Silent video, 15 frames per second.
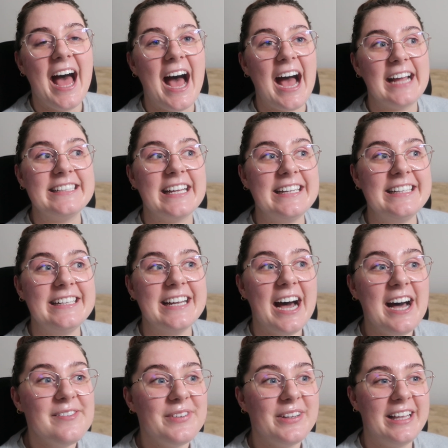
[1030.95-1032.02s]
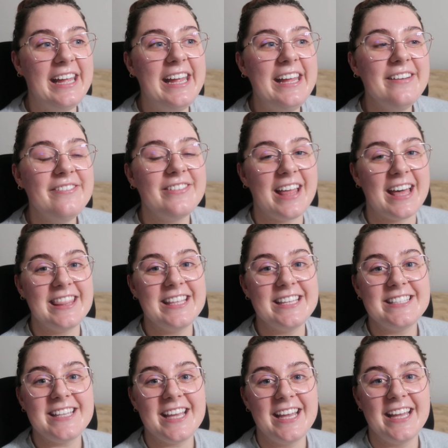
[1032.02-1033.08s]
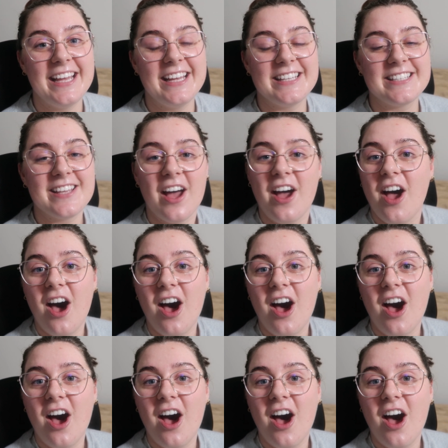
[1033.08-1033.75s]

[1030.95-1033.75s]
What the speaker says: I cannot believe that this is